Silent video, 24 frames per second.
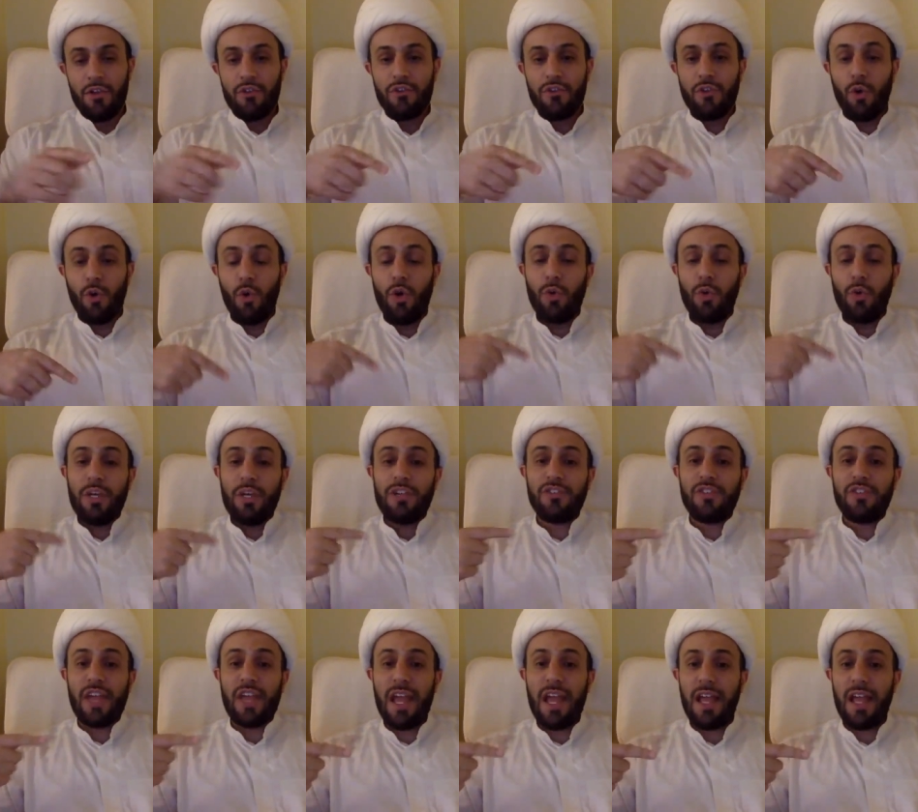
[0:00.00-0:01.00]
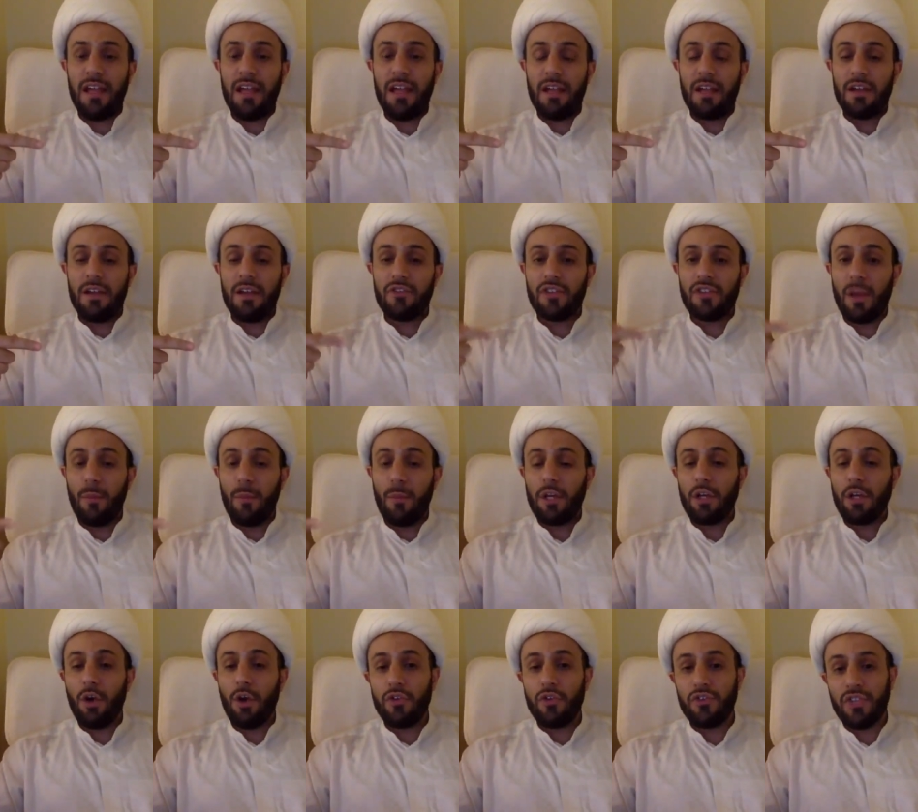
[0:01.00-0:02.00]
So when we say
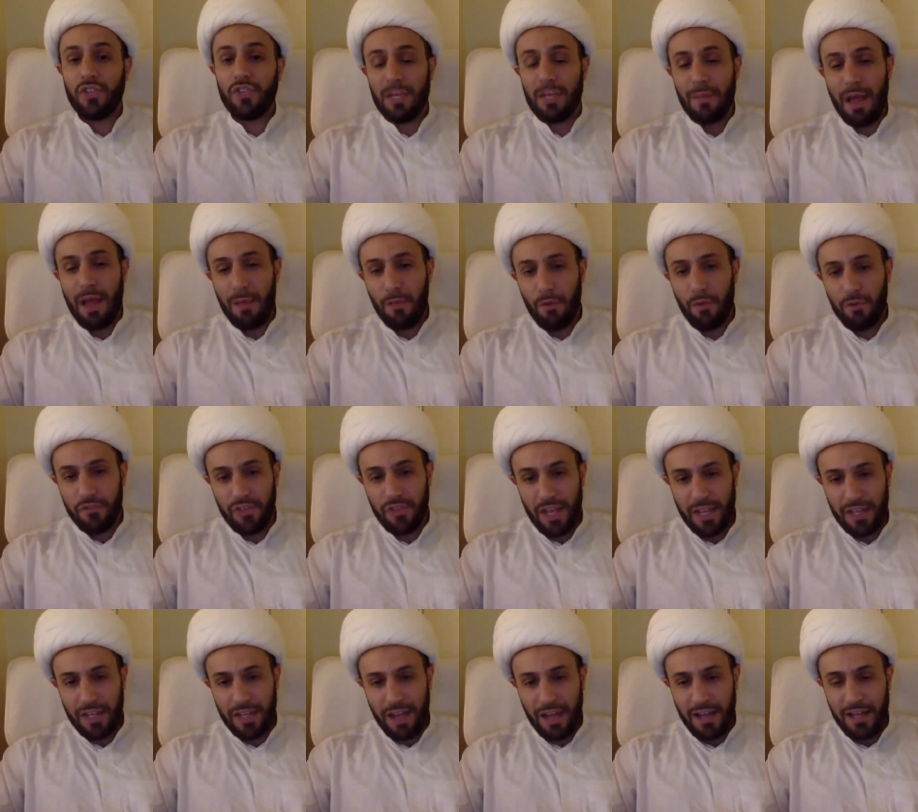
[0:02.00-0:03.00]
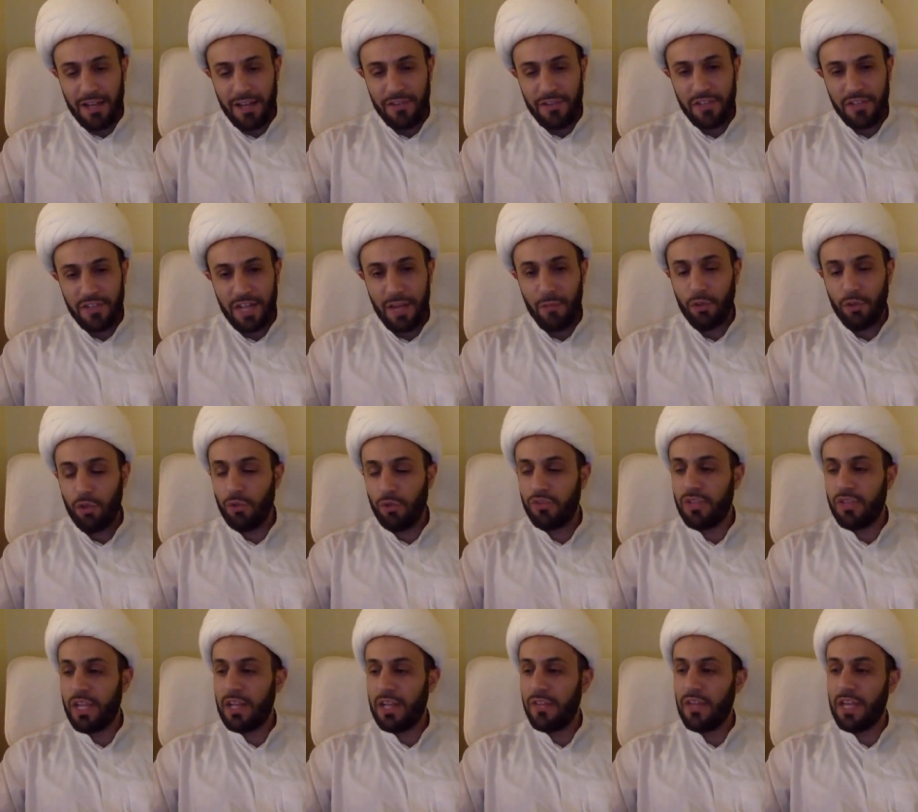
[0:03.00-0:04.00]
someone goes to Imam Hussein alayhi salam, when you
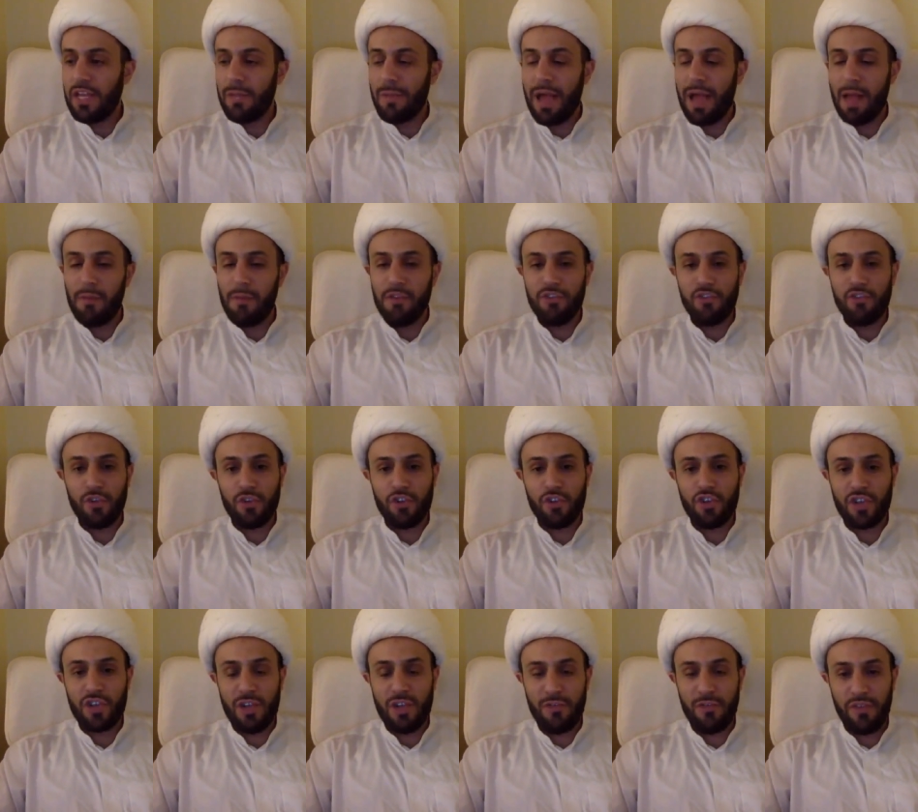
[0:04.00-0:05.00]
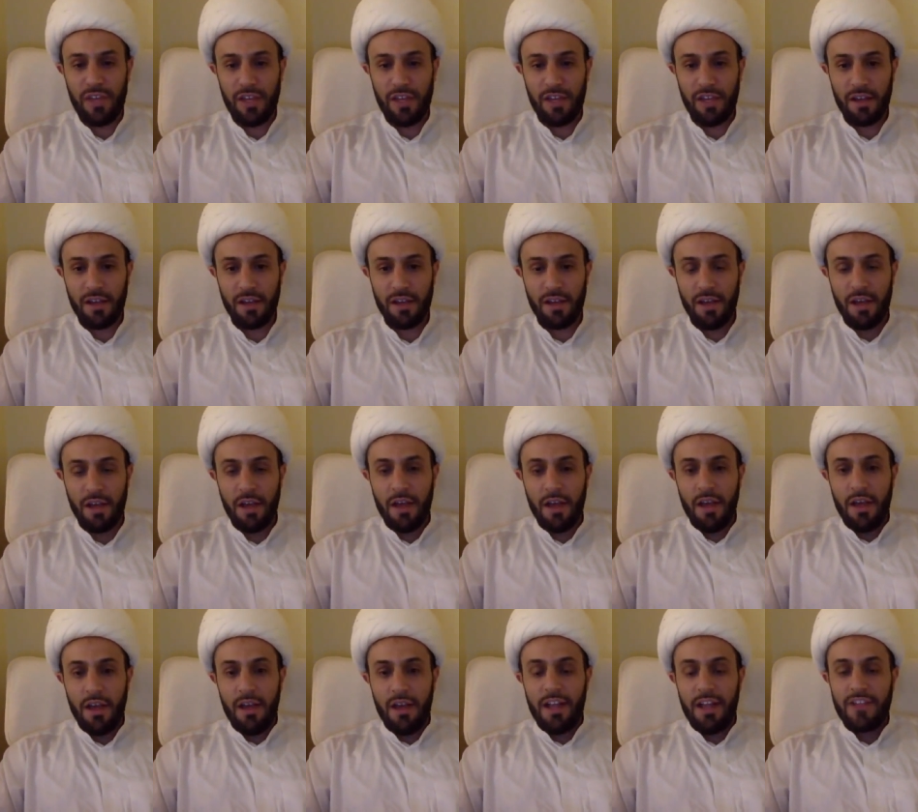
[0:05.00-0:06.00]
take the Imam as your shafi',
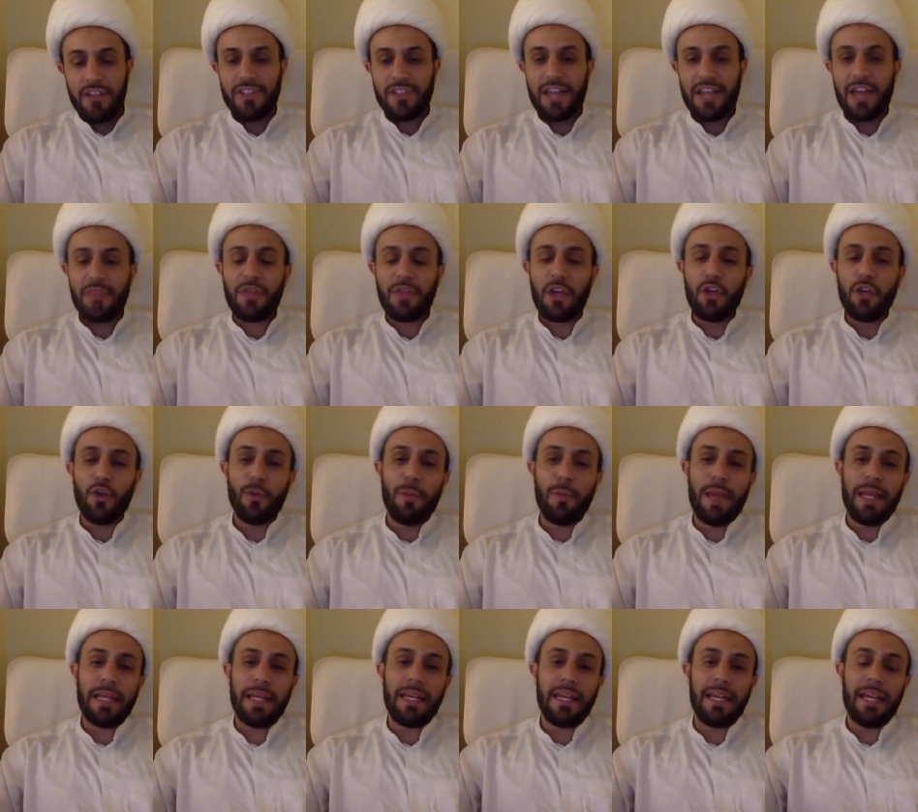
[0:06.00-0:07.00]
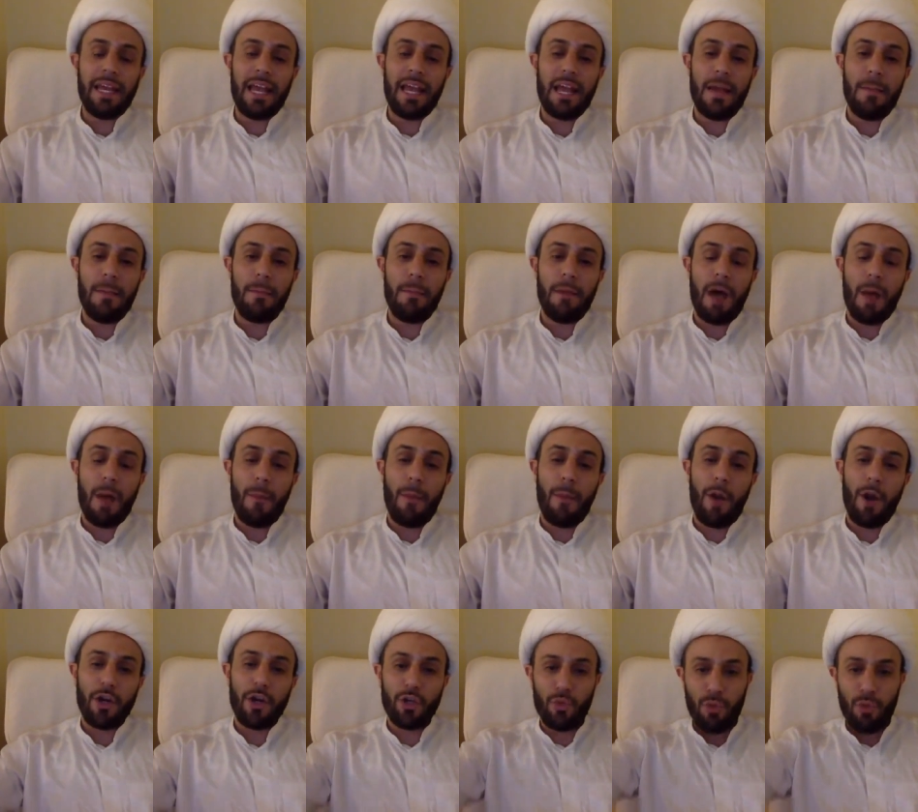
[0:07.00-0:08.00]
it's not that you're making him a
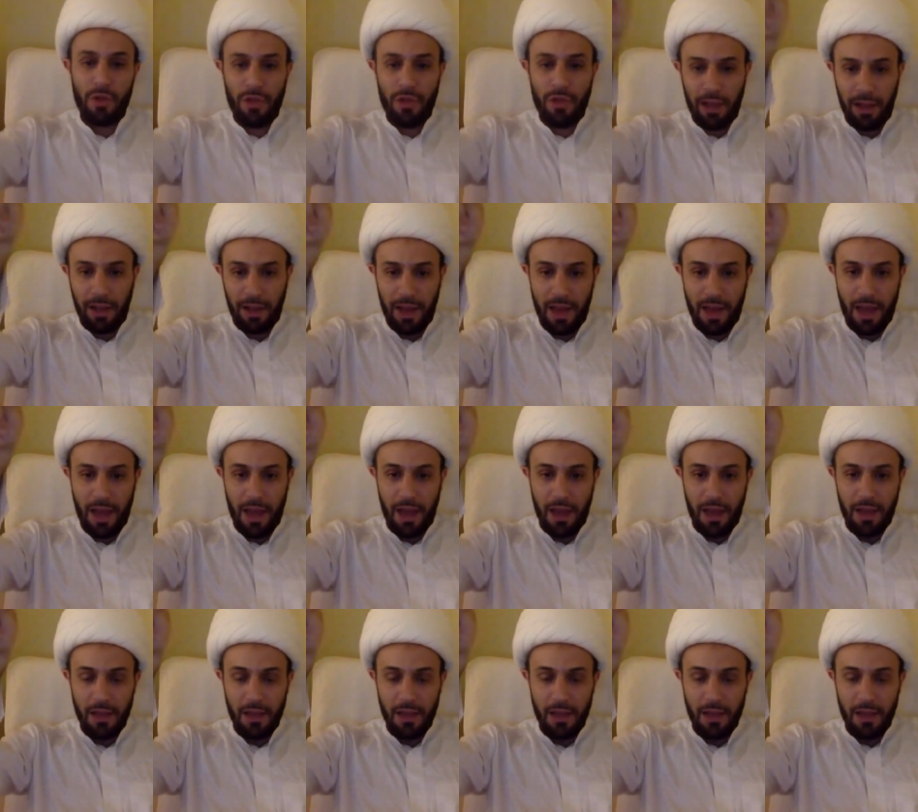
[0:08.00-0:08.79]
partner with Allah.